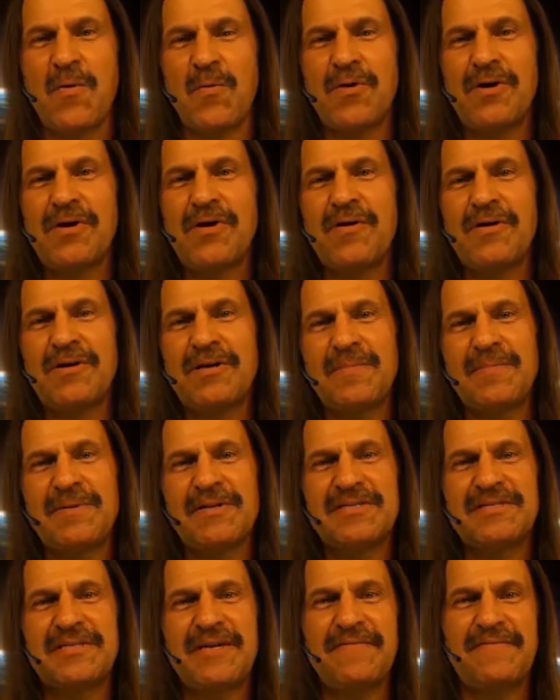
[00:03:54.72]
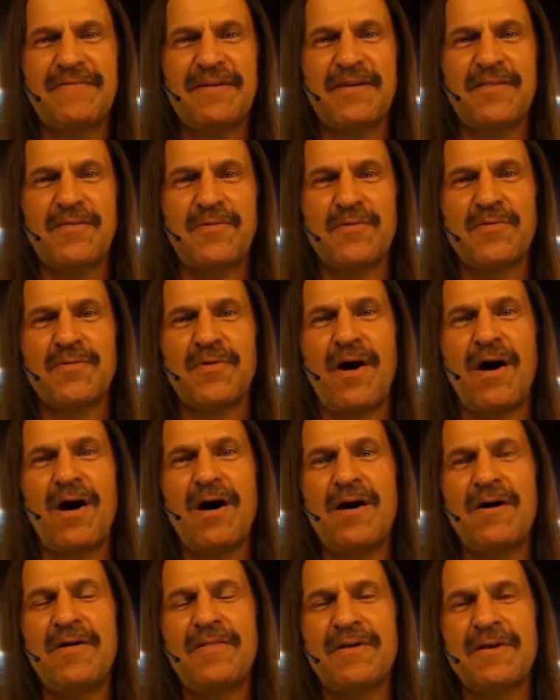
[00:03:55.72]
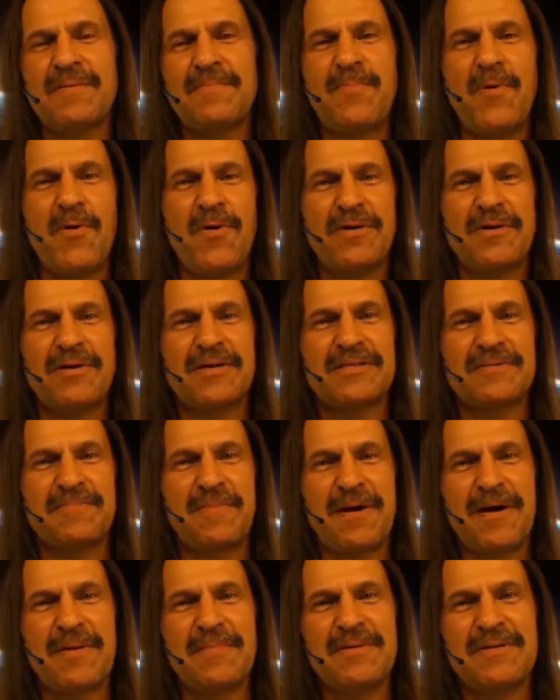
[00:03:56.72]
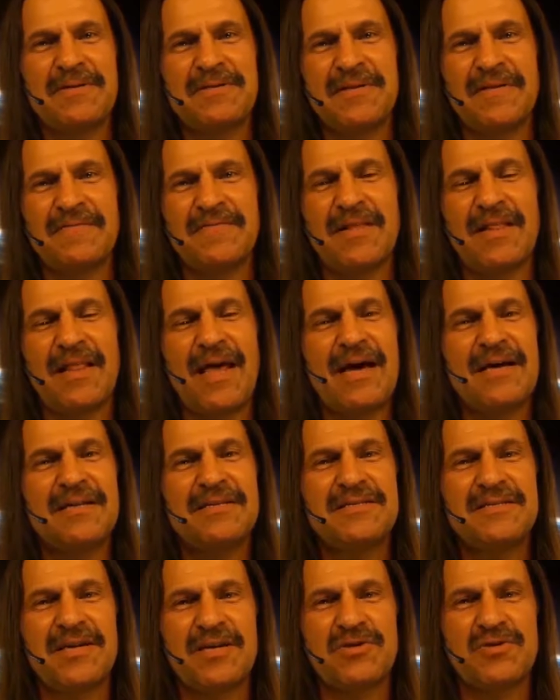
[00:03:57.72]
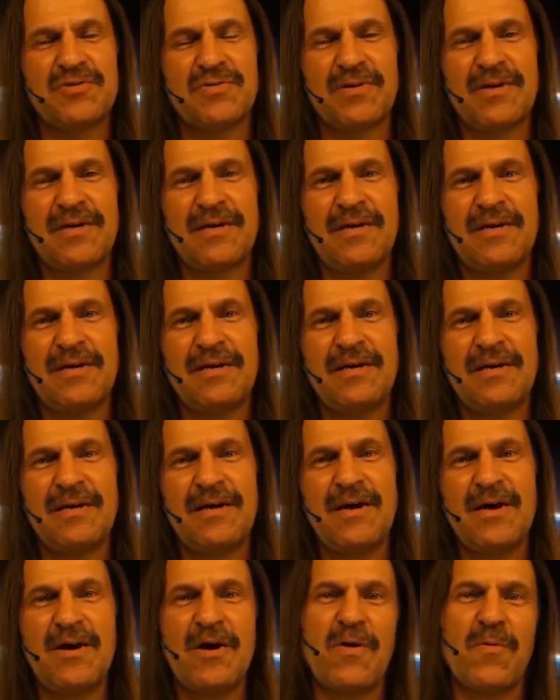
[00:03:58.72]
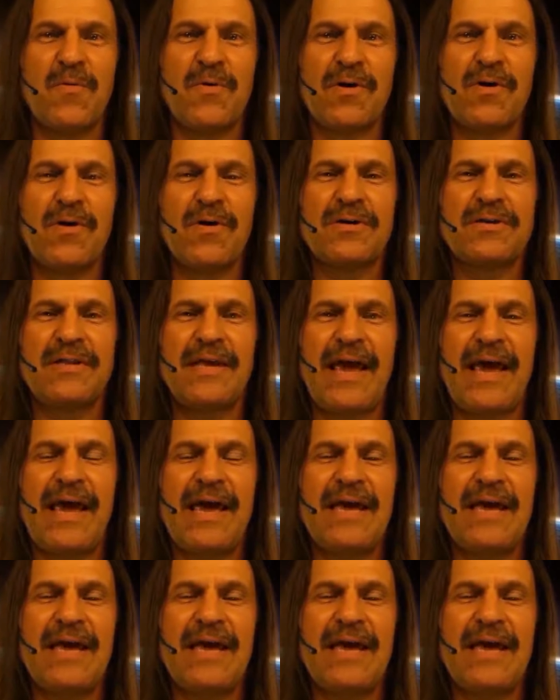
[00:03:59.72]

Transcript: We're going to be sifting through all the important experiments of the last century. We're going to